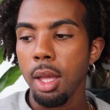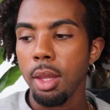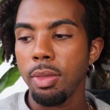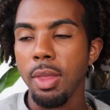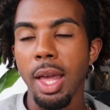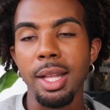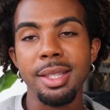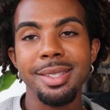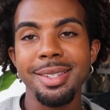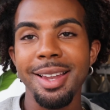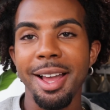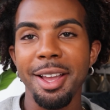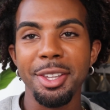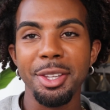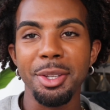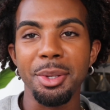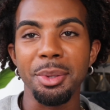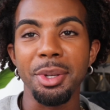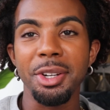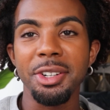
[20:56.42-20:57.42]
that's
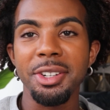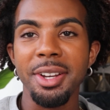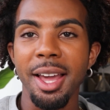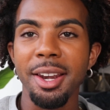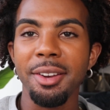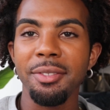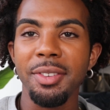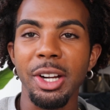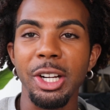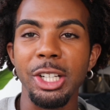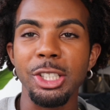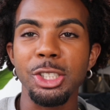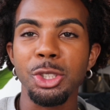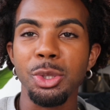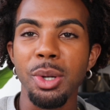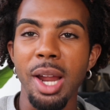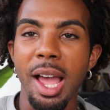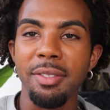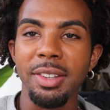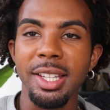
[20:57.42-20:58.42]
not you. You're not a very
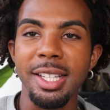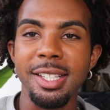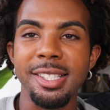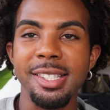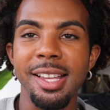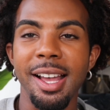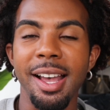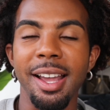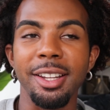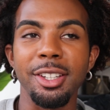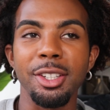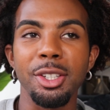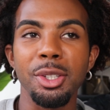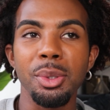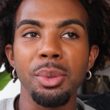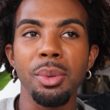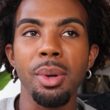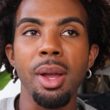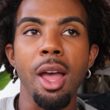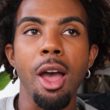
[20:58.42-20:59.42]
traveling sign.
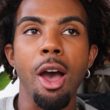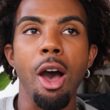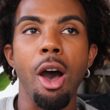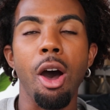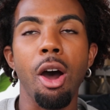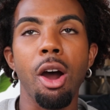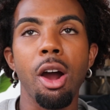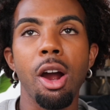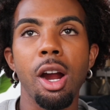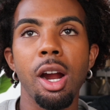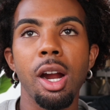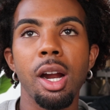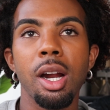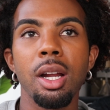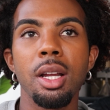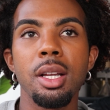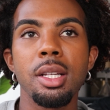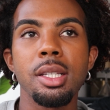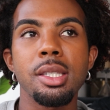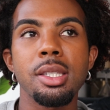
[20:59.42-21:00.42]
You
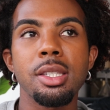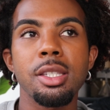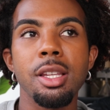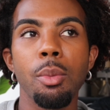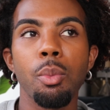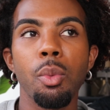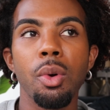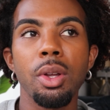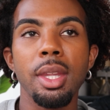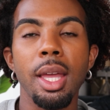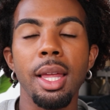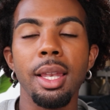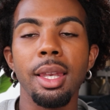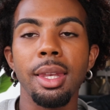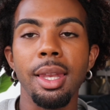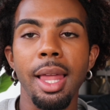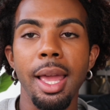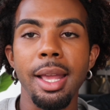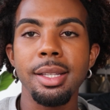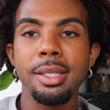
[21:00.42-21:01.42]
are someone
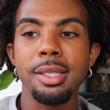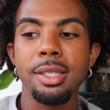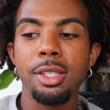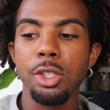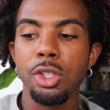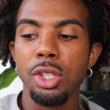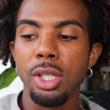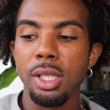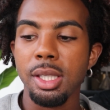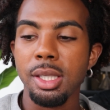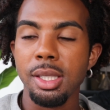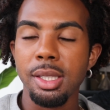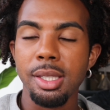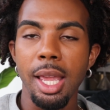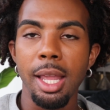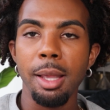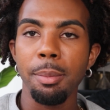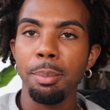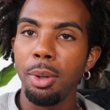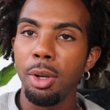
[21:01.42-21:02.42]
that likes to just
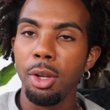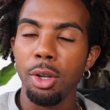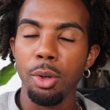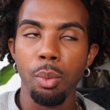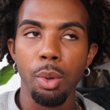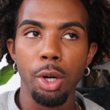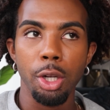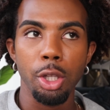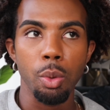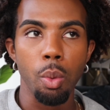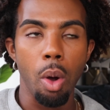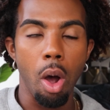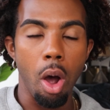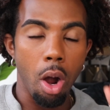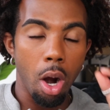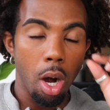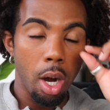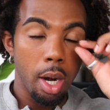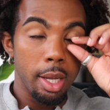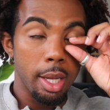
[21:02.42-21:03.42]
stay put where you
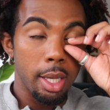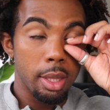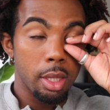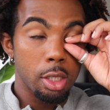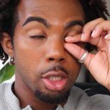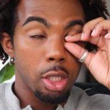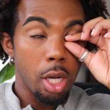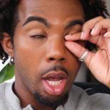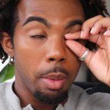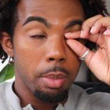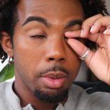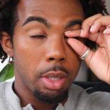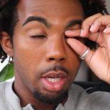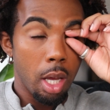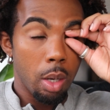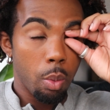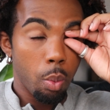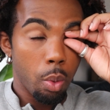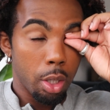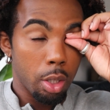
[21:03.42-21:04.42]
are and get the job
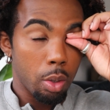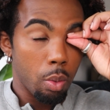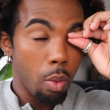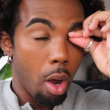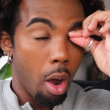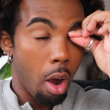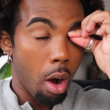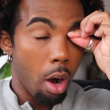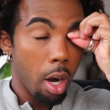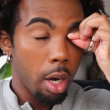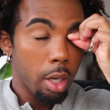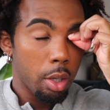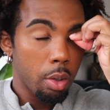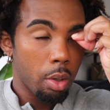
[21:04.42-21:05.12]
done where you are. You